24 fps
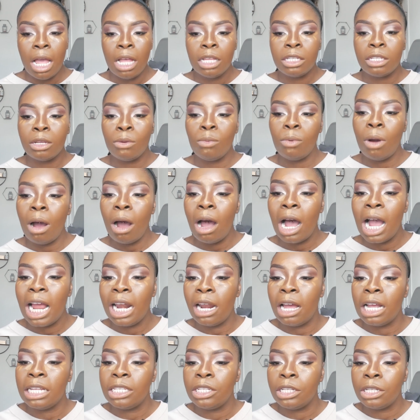So what I
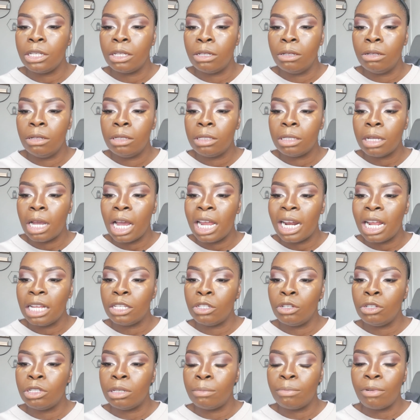like to use
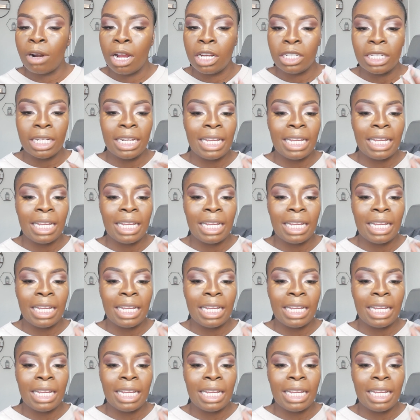a brush.